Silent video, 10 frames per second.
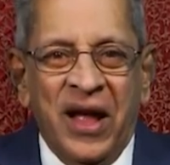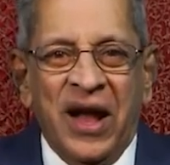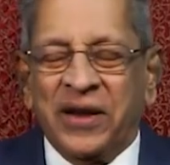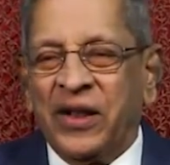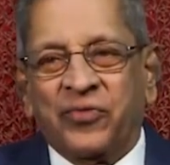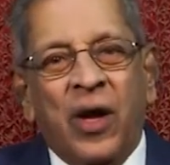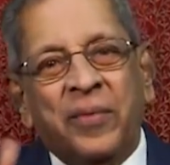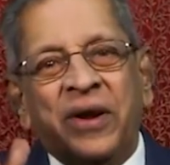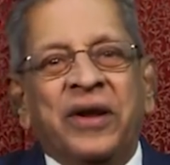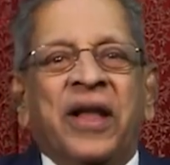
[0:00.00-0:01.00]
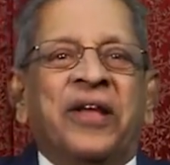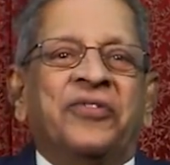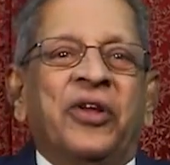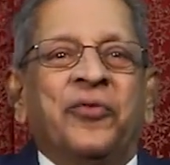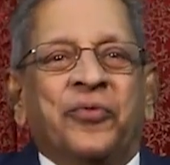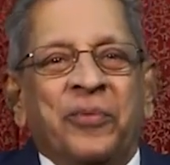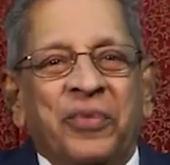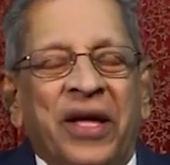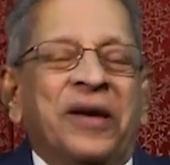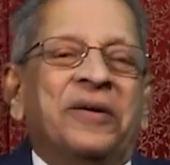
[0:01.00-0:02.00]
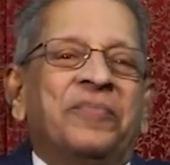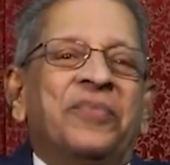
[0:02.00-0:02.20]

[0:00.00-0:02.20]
until Swami takes leave from there.